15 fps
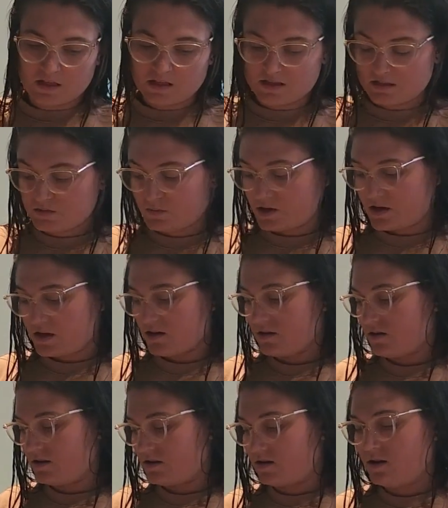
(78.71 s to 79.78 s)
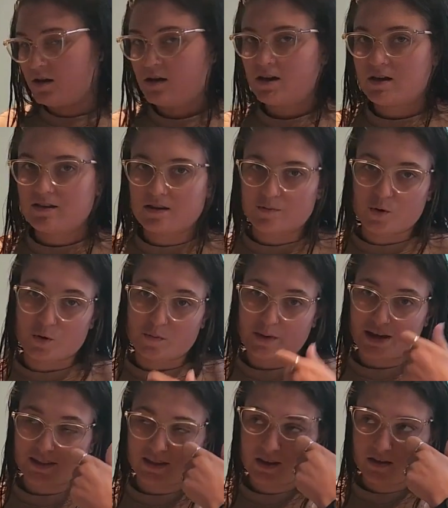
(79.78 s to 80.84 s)
this way, and then I'm going
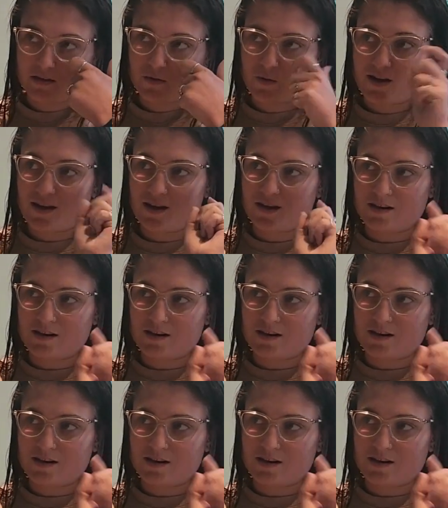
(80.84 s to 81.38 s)
back the other way,